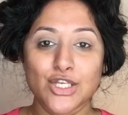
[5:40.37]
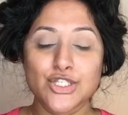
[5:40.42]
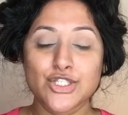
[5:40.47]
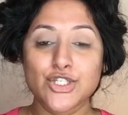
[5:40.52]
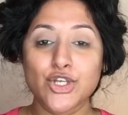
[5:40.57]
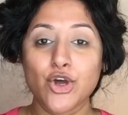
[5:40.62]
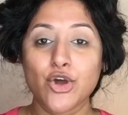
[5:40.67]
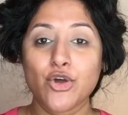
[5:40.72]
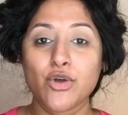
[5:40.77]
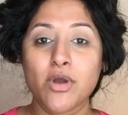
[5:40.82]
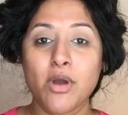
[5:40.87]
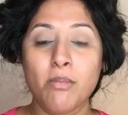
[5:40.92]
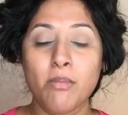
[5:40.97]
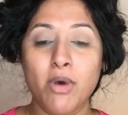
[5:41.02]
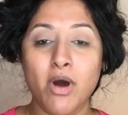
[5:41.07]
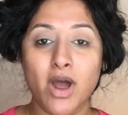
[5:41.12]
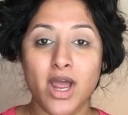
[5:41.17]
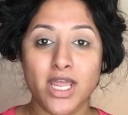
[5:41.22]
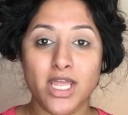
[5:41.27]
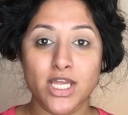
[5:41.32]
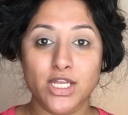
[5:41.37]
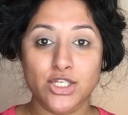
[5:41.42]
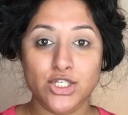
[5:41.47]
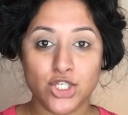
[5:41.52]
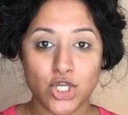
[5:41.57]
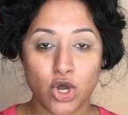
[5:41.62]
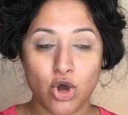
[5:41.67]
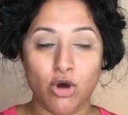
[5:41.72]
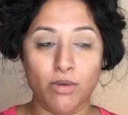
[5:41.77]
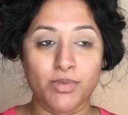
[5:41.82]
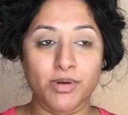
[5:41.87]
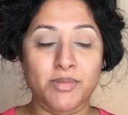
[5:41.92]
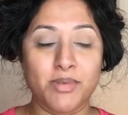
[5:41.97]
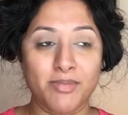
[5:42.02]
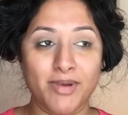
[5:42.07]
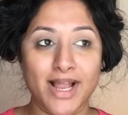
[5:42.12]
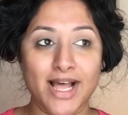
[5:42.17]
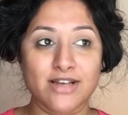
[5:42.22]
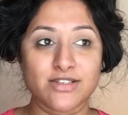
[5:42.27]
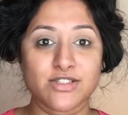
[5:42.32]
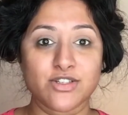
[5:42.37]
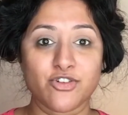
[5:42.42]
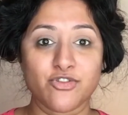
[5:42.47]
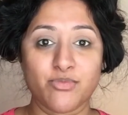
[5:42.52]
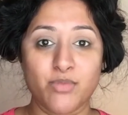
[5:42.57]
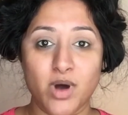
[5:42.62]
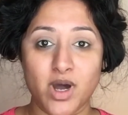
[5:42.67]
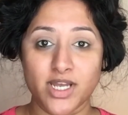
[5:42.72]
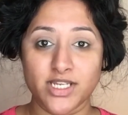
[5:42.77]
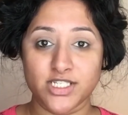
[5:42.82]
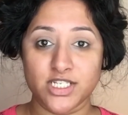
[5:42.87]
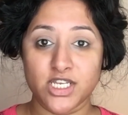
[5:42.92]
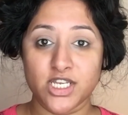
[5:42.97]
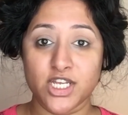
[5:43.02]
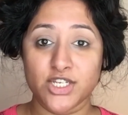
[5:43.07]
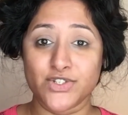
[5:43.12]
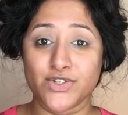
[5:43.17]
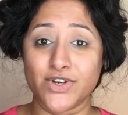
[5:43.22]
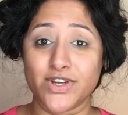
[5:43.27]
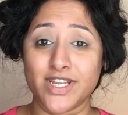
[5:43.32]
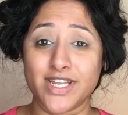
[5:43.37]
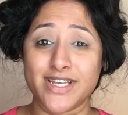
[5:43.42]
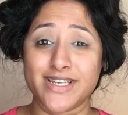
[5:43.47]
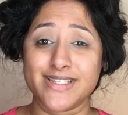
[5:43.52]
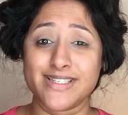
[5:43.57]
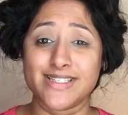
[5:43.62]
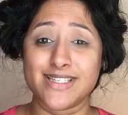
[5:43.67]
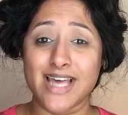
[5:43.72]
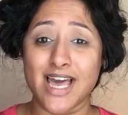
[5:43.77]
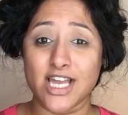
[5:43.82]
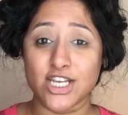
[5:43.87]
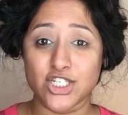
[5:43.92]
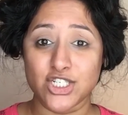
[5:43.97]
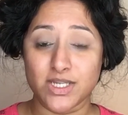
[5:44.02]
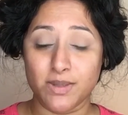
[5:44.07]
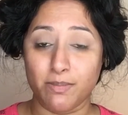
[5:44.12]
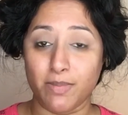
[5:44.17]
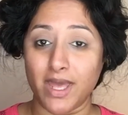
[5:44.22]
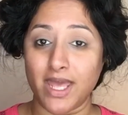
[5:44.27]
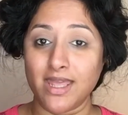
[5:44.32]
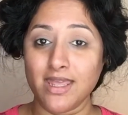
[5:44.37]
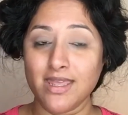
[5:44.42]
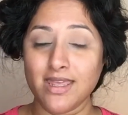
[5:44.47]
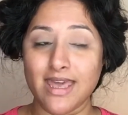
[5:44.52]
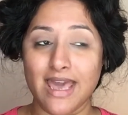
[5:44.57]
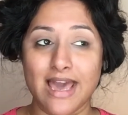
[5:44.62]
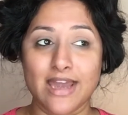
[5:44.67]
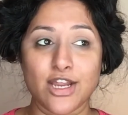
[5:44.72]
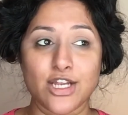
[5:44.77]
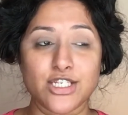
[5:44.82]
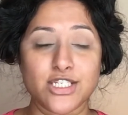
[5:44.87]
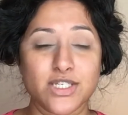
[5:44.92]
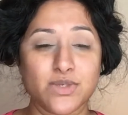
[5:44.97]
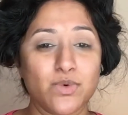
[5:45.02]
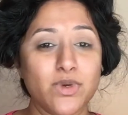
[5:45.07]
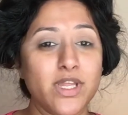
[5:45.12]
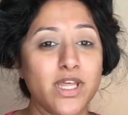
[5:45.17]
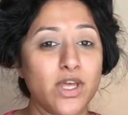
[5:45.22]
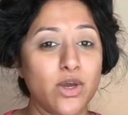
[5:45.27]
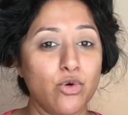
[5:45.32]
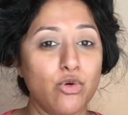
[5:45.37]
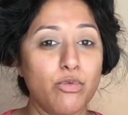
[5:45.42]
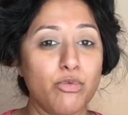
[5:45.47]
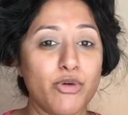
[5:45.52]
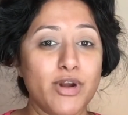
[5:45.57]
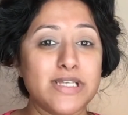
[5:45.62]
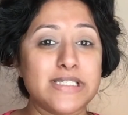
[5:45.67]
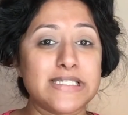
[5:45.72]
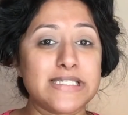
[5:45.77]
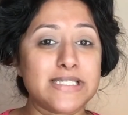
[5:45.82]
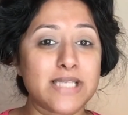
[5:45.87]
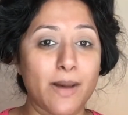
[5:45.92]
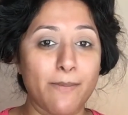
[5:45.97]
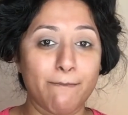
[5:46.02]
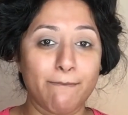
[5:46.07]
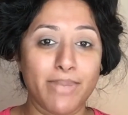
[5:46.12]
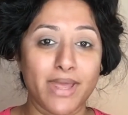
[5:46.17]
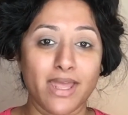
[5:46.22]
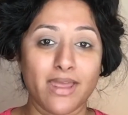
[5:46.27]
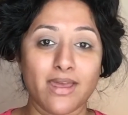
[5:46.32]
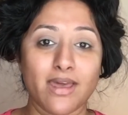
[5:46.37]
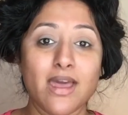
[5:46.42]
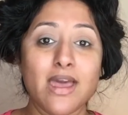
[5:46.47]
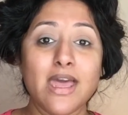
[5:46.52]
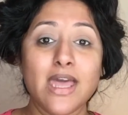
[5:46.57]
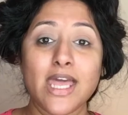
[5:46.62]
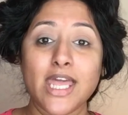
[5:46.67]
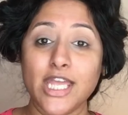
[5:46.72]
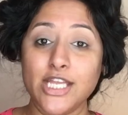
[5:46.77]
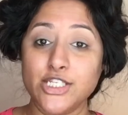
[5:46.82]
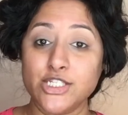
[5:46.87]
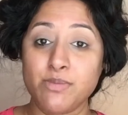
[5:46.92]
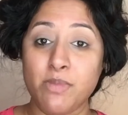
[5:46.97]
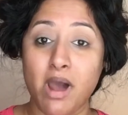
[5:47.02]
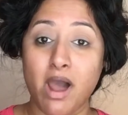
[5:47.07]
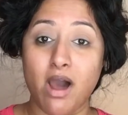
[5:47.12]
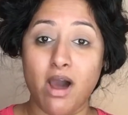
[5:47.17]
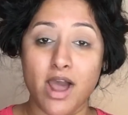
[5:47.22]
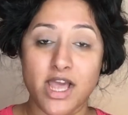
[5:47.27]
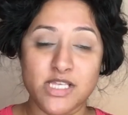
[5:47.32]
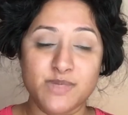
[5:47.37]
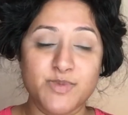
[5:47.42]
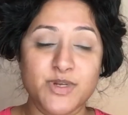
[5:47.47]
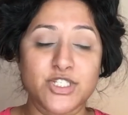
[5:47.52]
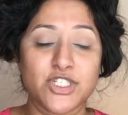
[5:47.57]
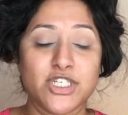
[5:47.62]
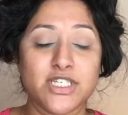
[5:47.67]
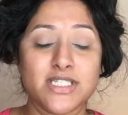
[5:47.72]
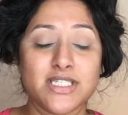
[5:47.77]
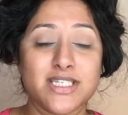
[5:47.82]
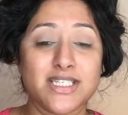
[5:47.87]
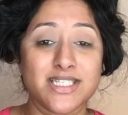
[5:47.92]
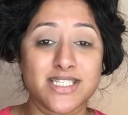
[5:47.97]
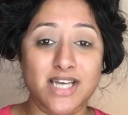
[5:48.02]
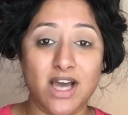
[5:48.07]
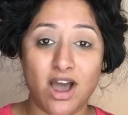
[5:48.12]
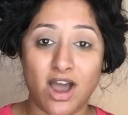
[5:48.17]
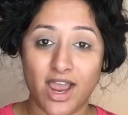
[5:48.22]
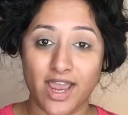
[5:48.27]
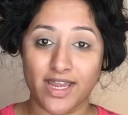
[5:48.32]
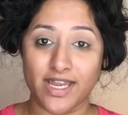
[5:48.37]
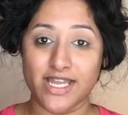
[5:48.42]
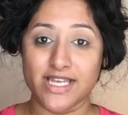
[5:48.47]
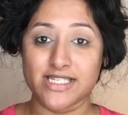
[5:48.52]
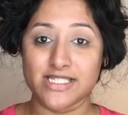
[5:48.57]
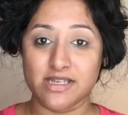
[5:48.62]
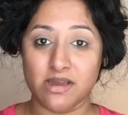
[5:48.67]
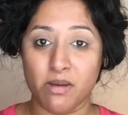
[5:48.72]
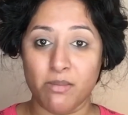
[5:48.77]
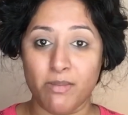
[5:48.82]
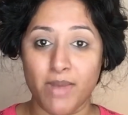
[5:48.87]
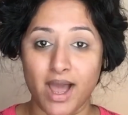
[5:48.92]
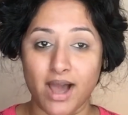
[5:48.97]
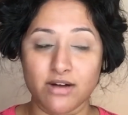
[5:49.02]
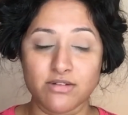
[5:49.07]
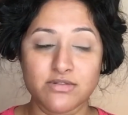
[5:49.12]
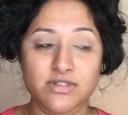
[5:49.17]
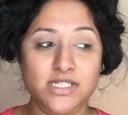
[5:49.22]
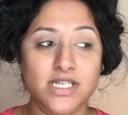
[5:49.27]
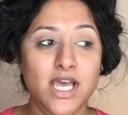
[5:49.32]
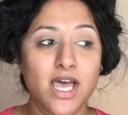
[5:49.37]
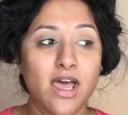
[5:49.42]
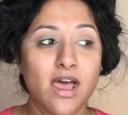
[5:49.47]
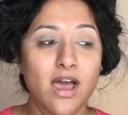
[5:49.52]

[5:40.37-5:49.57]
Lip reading: So my top, my blouse of my Janya Jolly is actually pink, and I did want to incorporate some pink into my eyes, but just the tiniest amount.